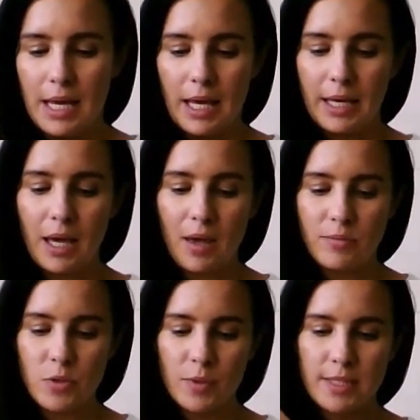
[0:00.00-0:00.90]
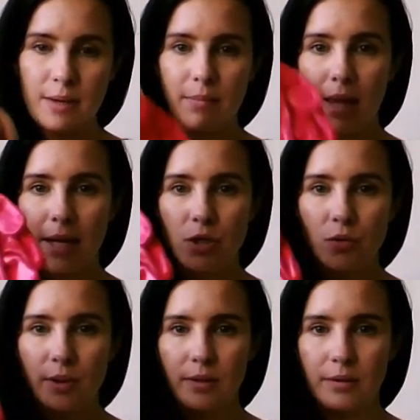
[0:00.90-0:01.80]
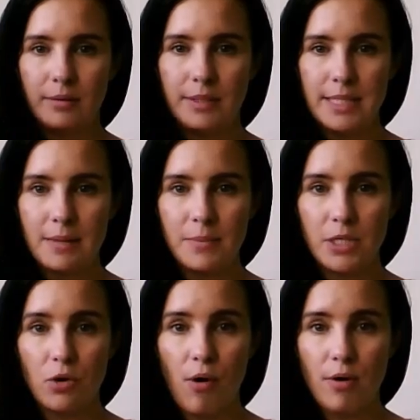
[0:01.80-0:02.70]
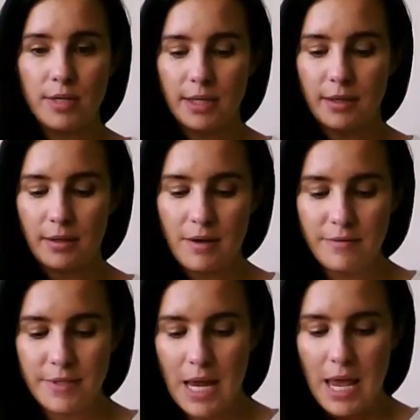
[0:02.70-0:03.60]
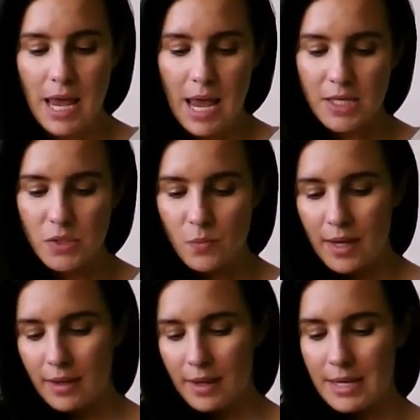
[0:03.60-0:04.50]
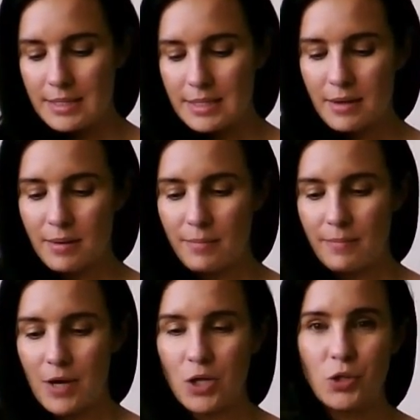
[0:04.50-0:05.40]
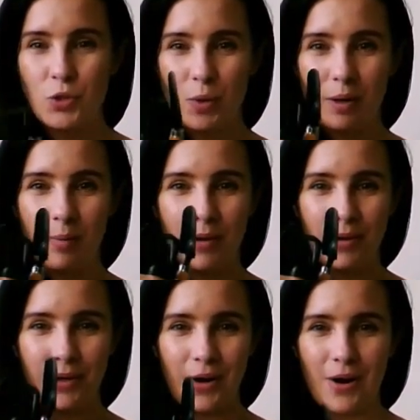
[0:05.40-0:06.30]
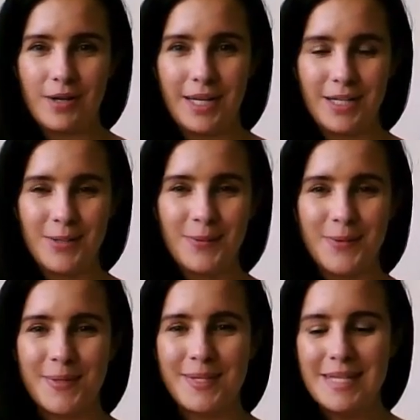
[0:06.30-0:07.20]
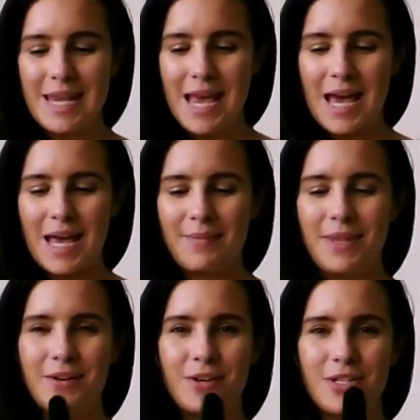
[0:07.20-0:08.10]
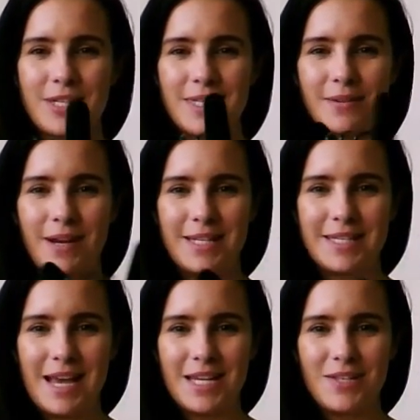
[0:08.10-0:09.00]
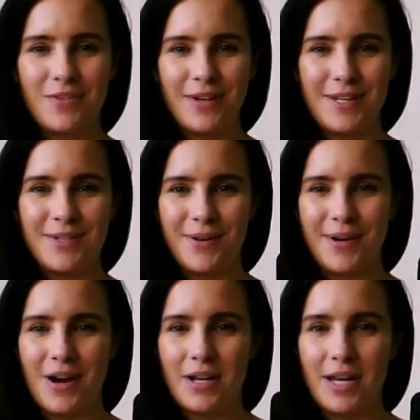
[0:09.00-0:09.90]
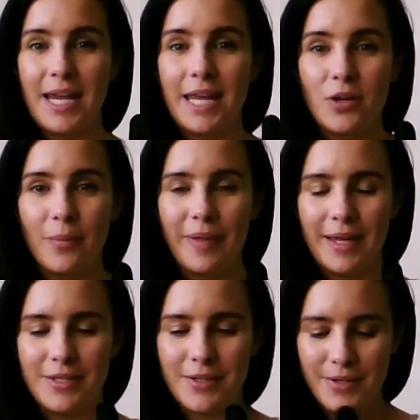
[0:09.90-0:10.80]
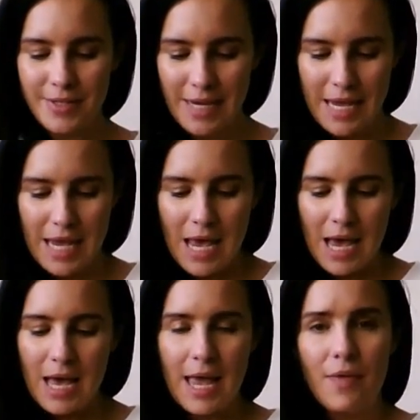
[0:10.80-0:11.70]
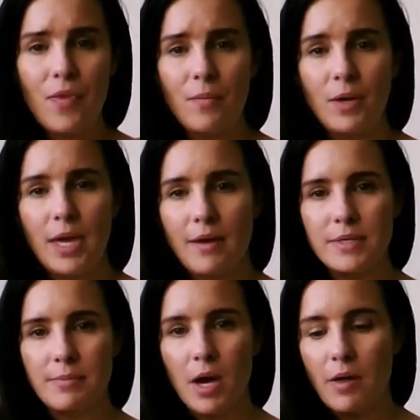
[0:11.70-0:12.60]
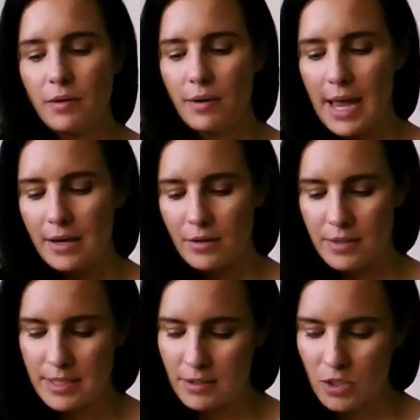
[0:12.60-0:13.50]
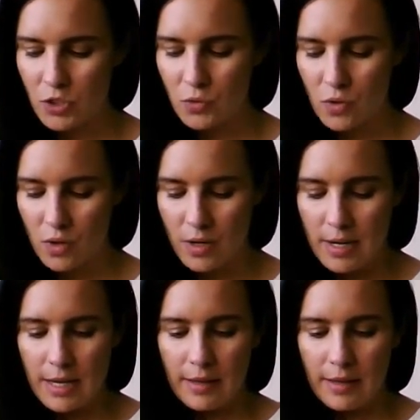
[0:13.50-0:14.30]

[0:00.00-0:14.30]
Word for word: It comes with some nitrile-dipped gardening gloves, as well as some adorable gardening tools um, that are just the right size for indoor gardening in your planters. Uh, and then we have some other add-ons in the store